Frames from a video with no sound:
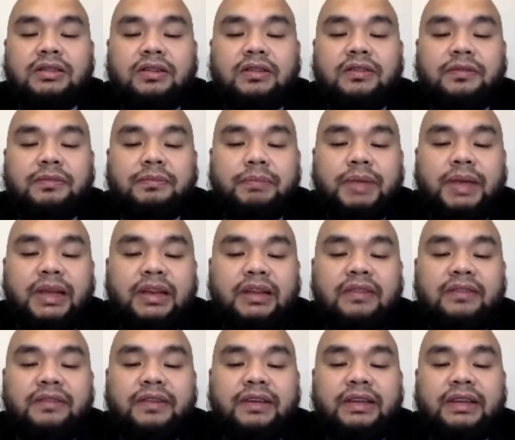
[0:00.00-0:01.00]
of male
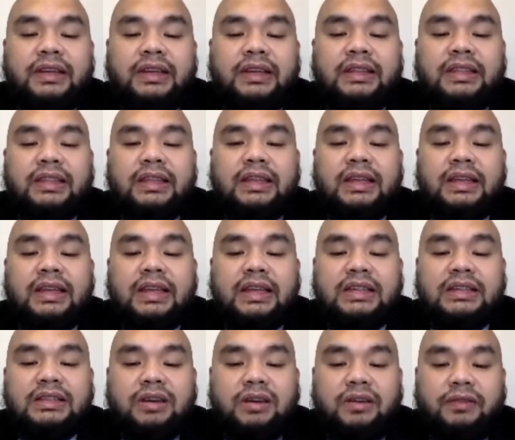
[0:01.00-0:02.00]
infertility is
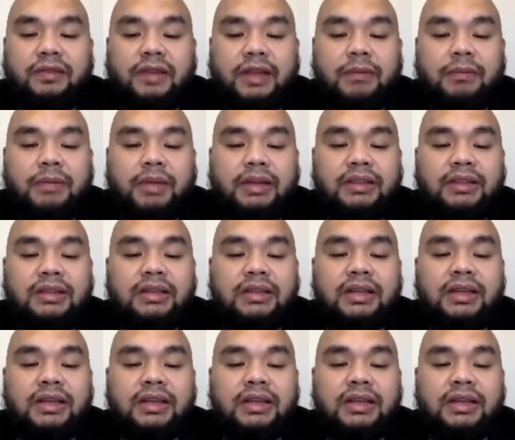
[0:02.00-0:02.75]
off-labeled